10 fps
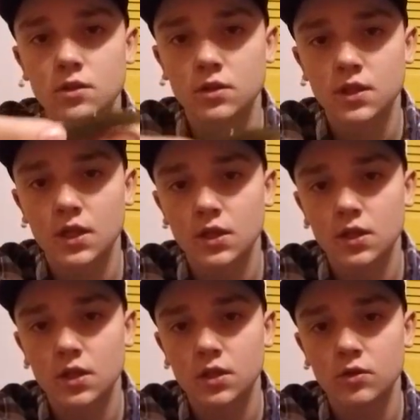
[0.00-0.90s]
you can take
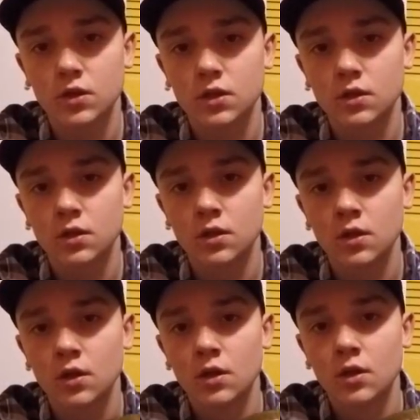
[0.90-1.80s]
it and you can
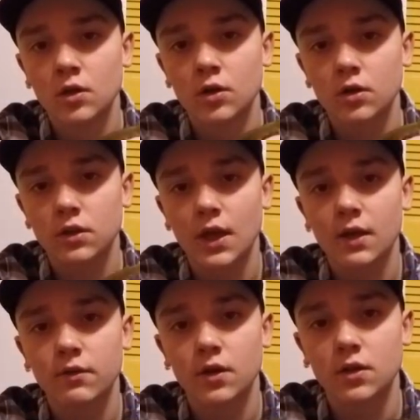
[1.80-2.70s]
hook
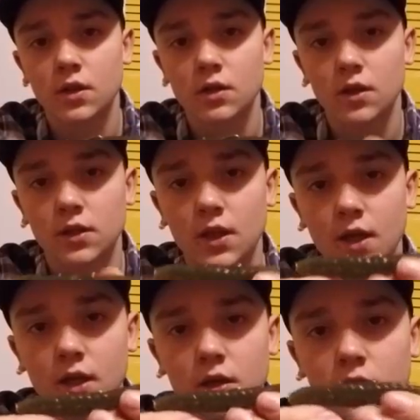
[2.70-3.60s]
that right in there like
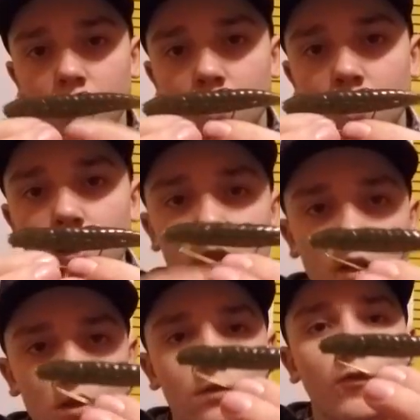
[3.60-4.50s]
that. Then
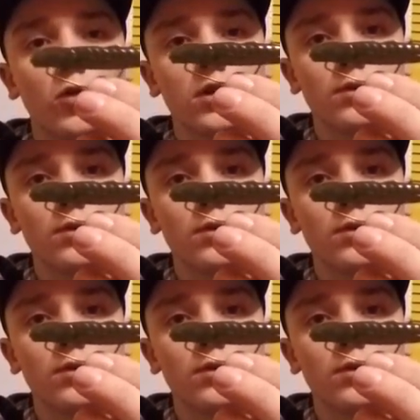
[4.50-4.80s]
it's fully